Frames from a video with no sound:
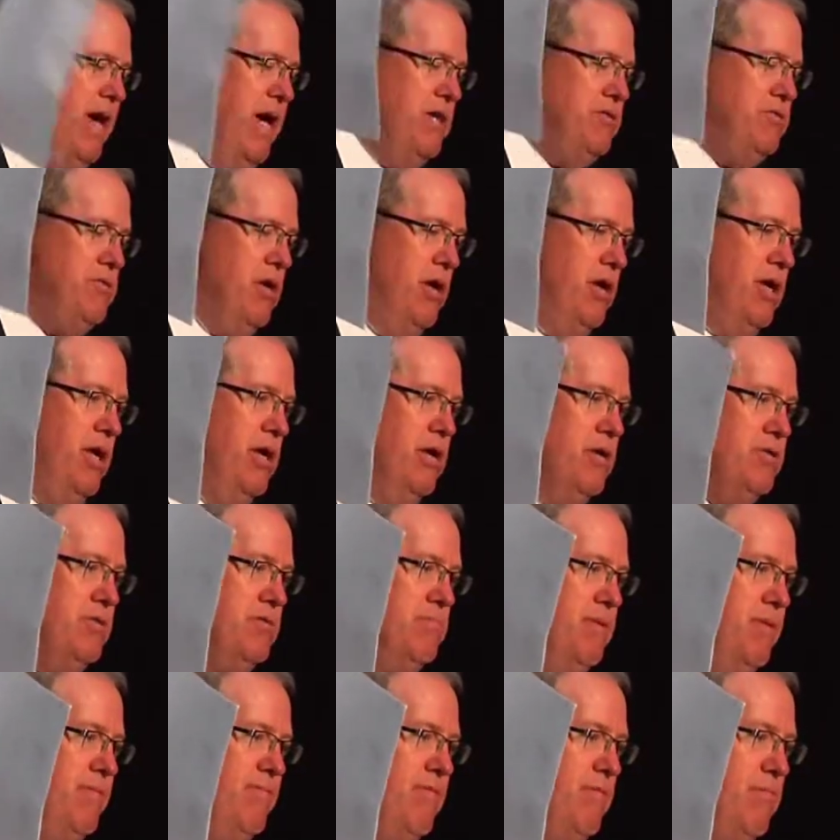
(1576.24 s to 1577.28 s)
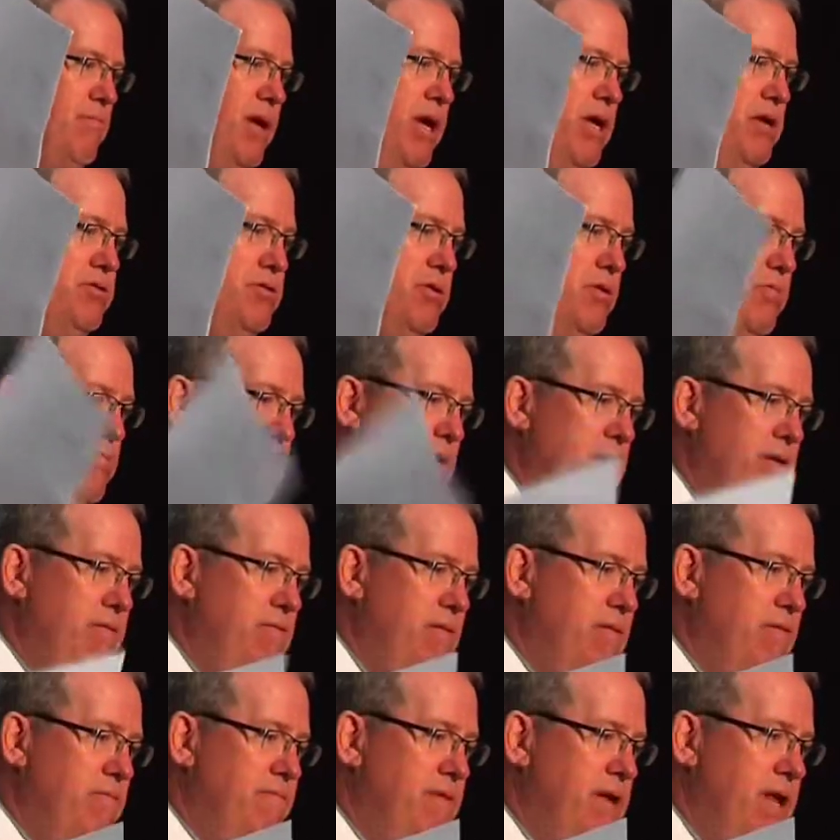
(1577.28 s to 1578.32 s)
asked on here some information. We'll
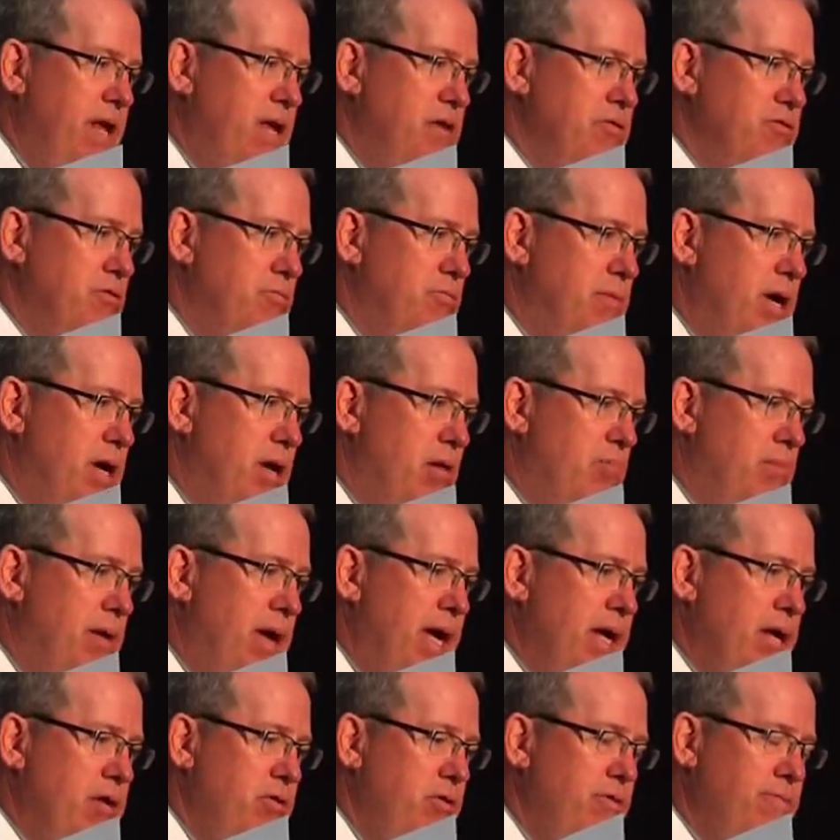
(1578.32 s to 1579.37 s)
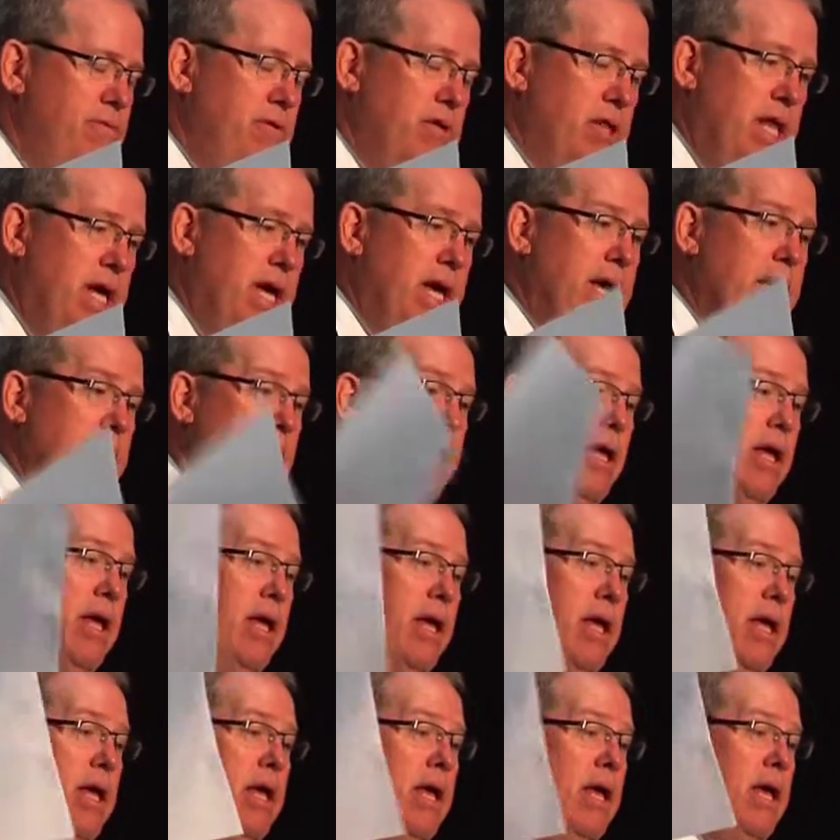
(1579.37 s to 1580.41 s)
give you a financial model back to if you like.
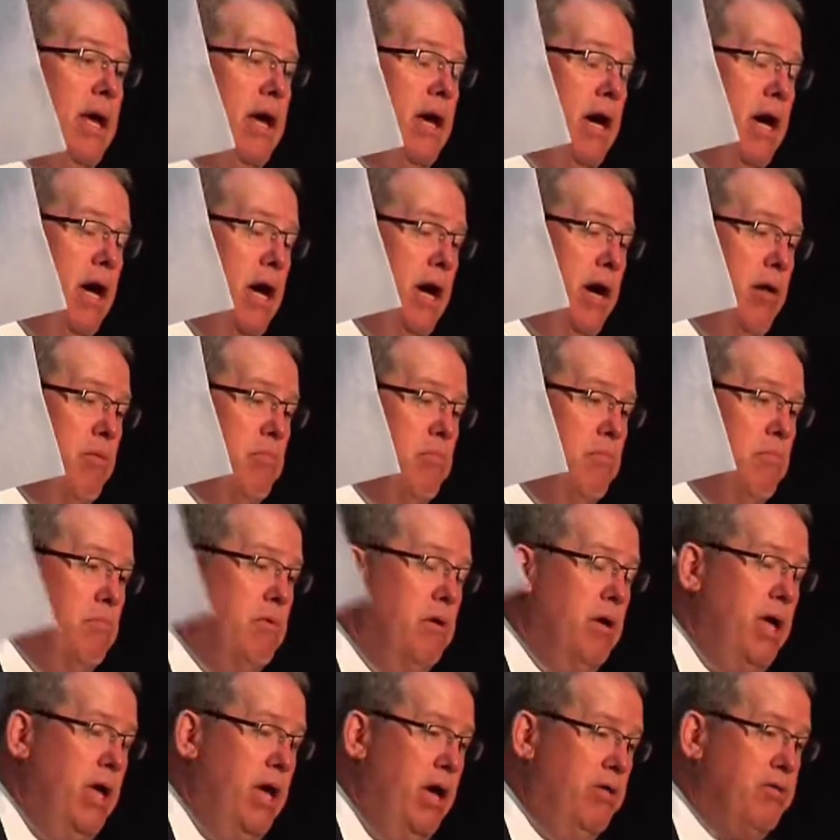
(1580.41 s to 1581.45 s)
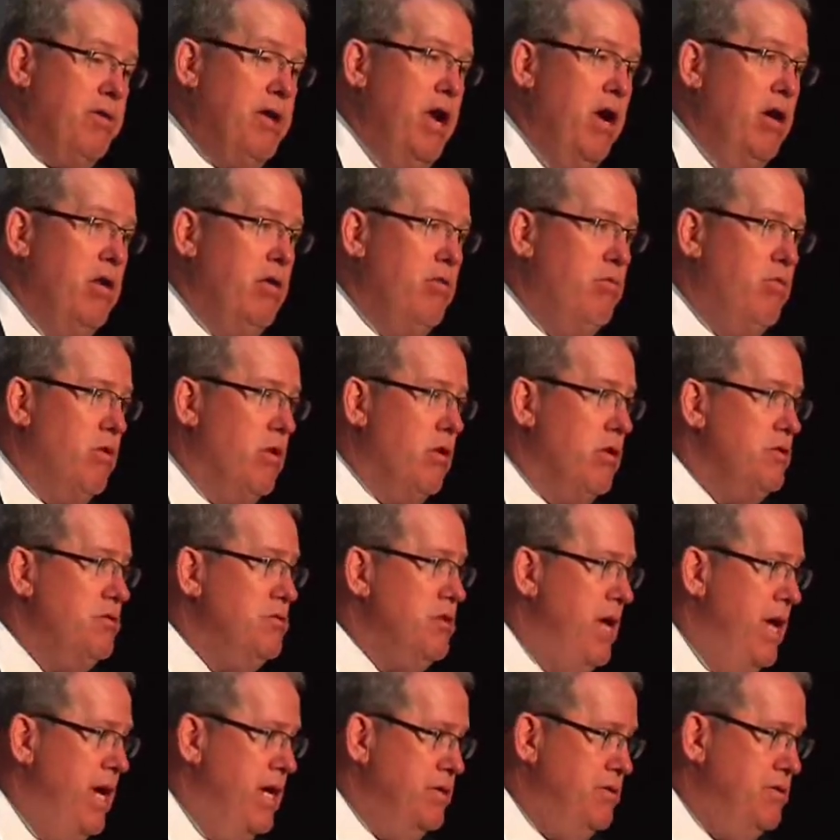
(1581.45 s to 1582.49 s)
Healthcare That
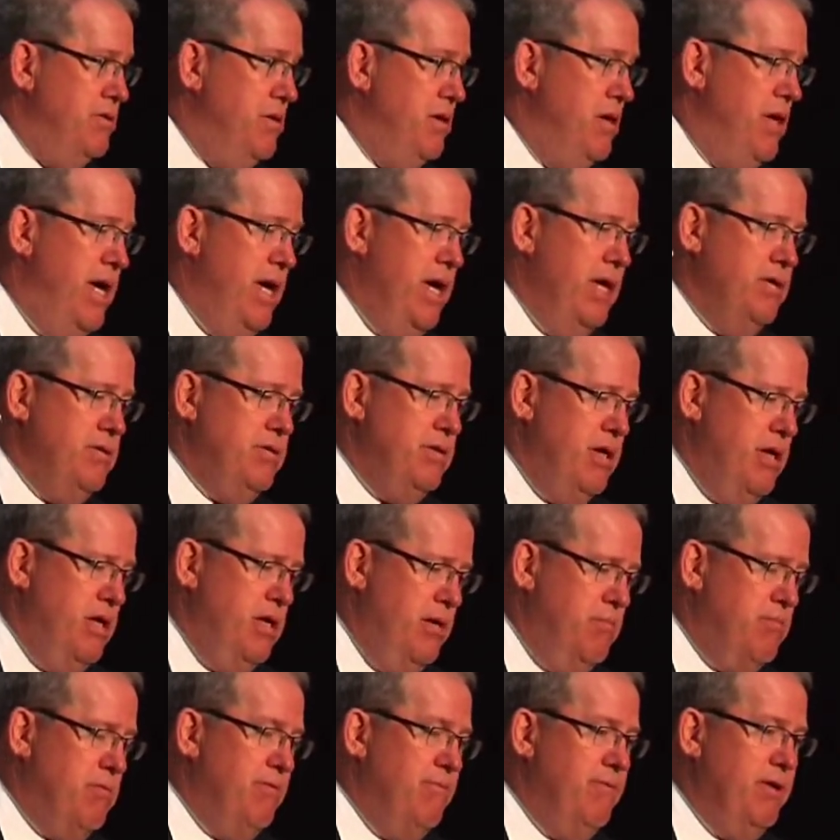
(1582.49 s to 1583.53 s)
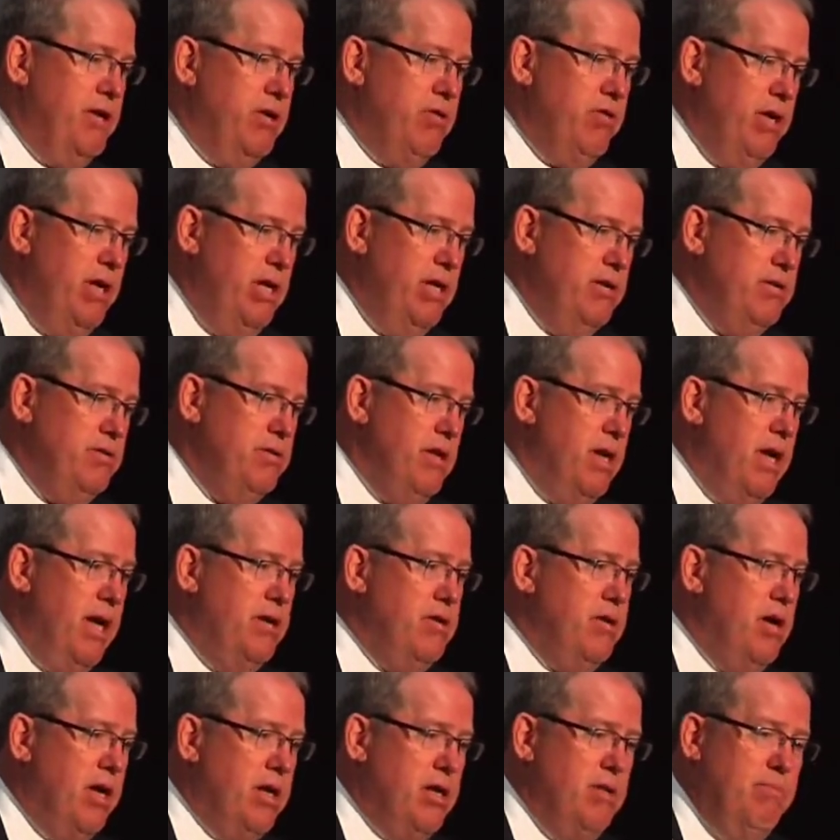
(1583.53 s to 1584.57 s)
Works has a number of ingredients that
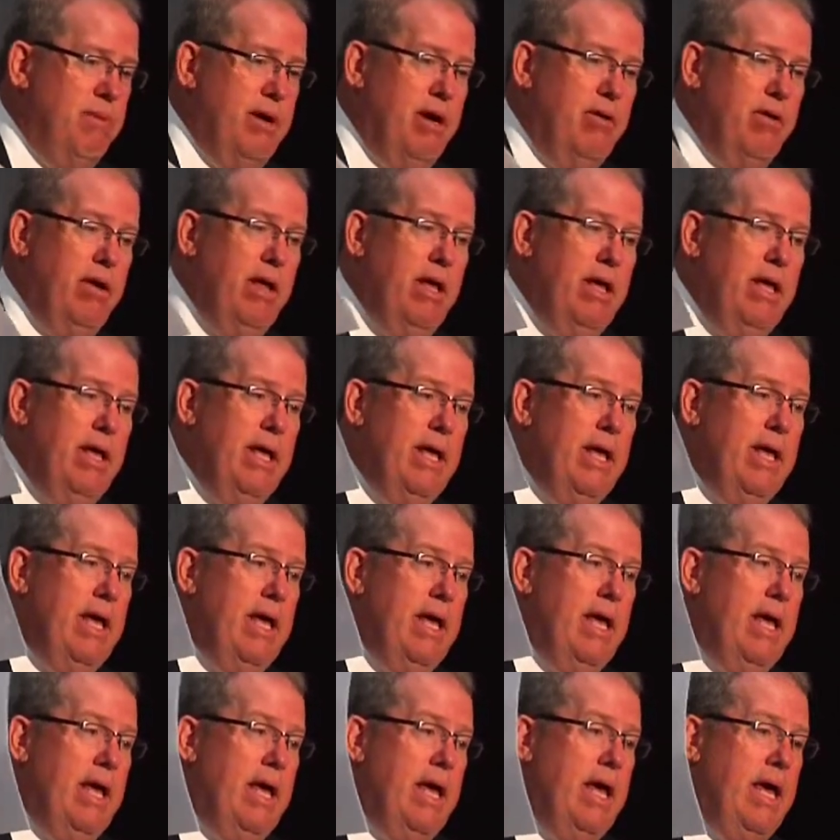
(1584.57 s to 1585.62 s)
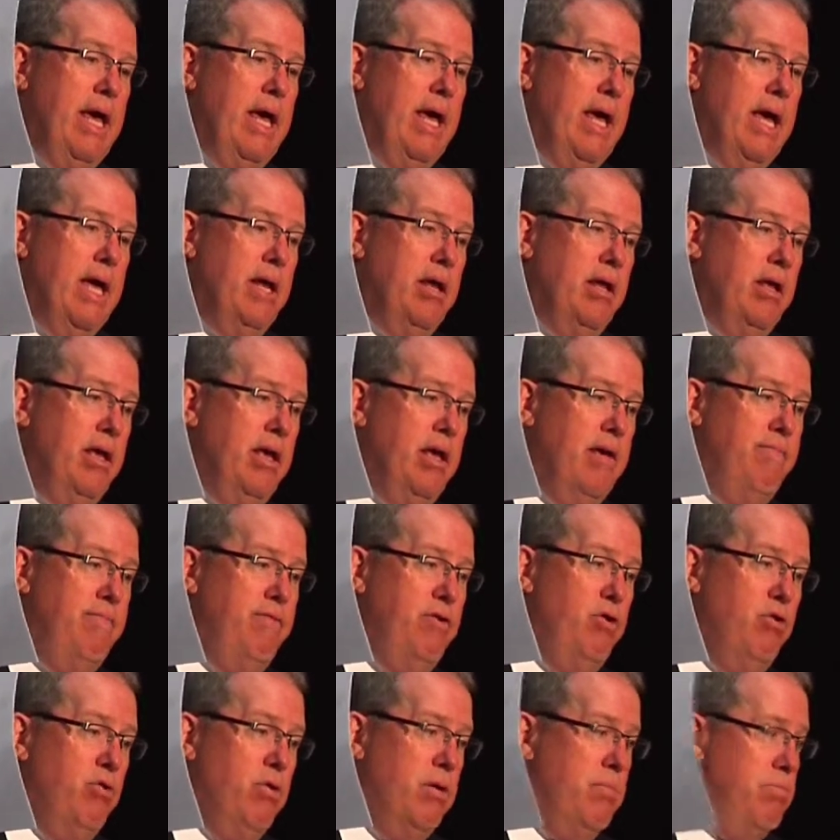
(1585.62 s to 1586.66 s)
I talked about. And
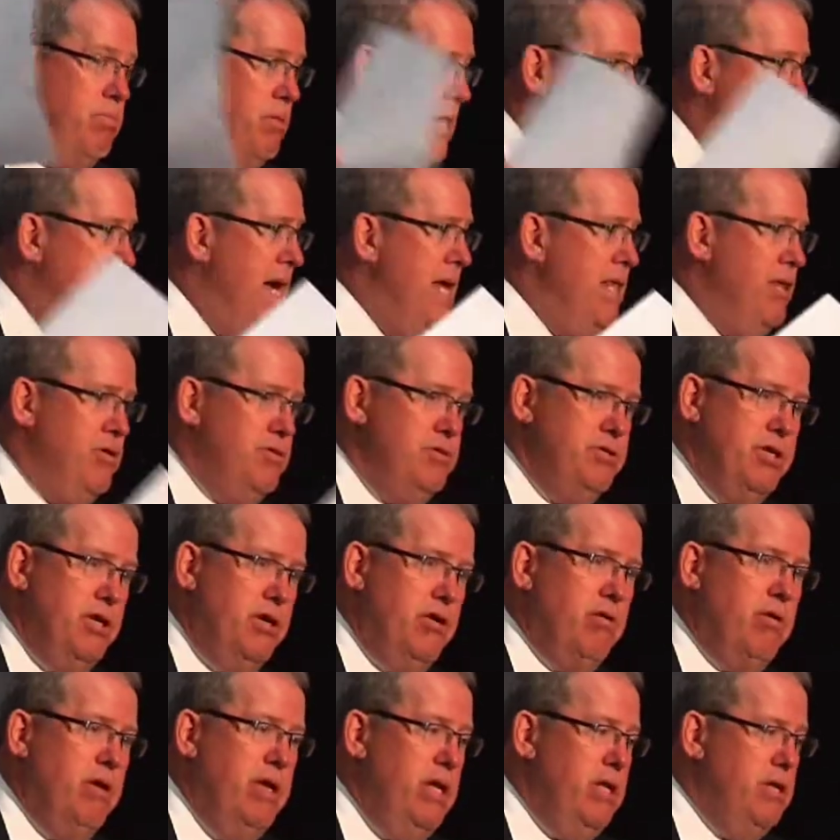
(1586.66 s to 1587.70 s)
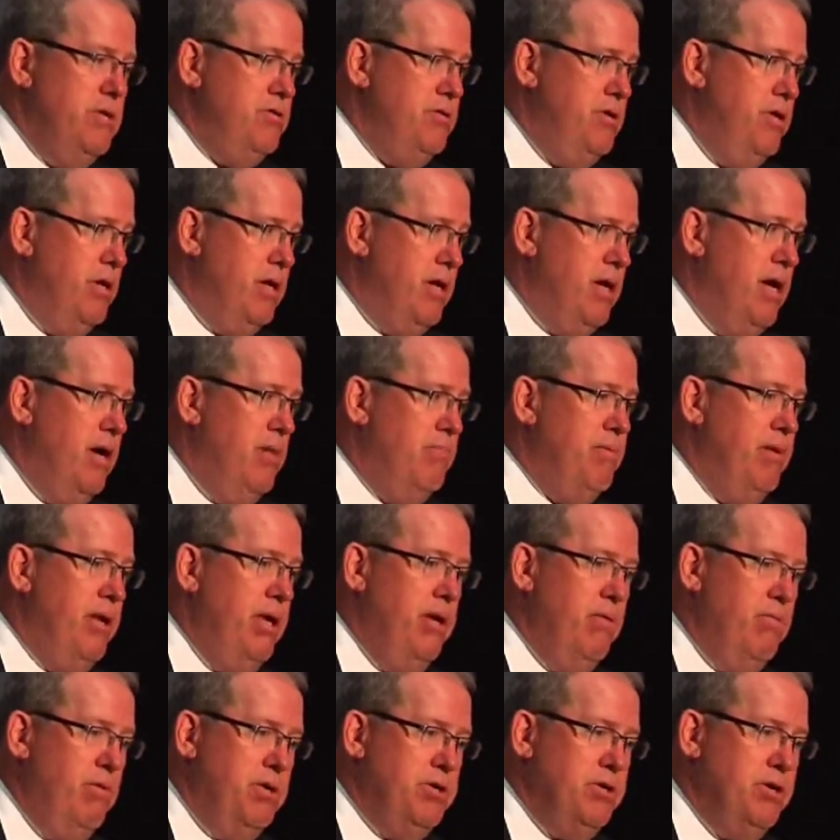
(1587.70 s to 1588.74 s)
if you apply those ingredients to your
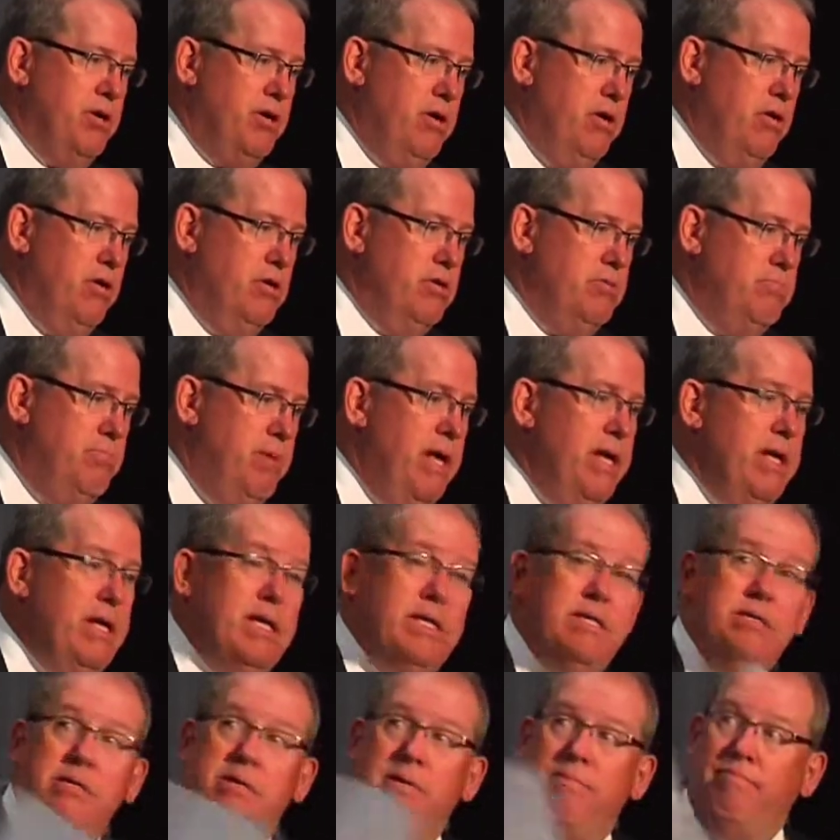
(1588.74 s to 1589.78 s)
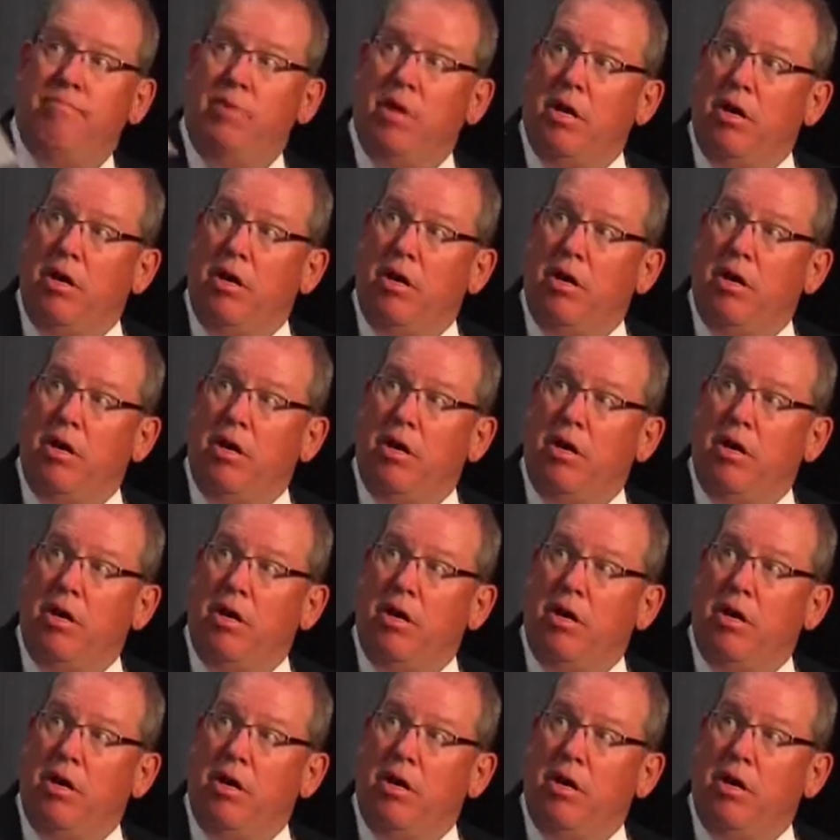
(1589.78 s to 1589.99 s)
company and what your current spend is,